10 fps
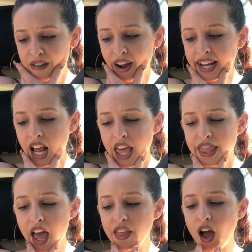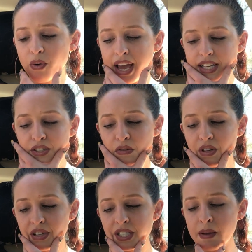Right? Okay, so
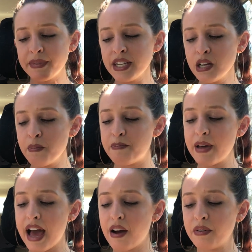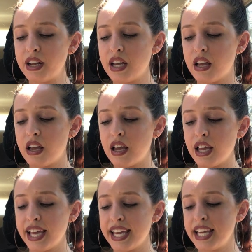there's something about
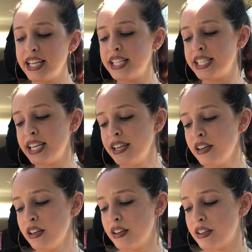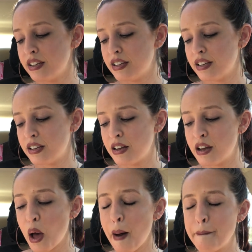hinting
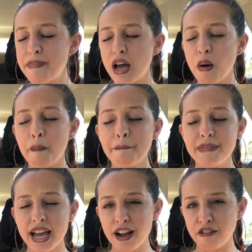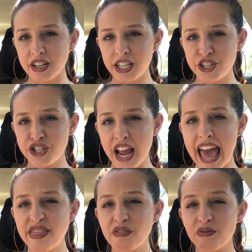about marriage
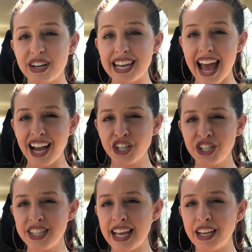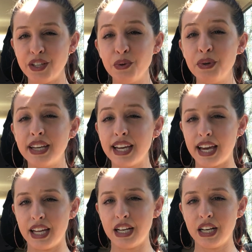and the reaction that you
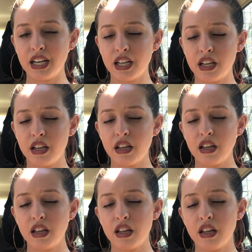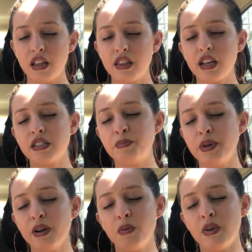get that
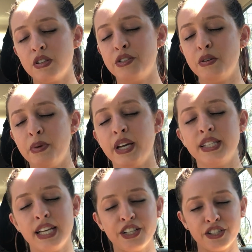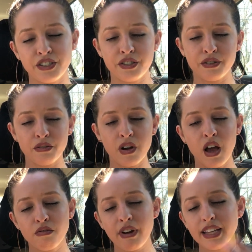spirit wants you to pay attention to,
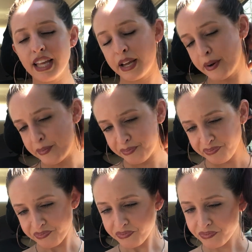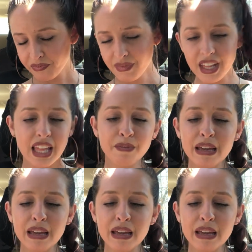right? Like, like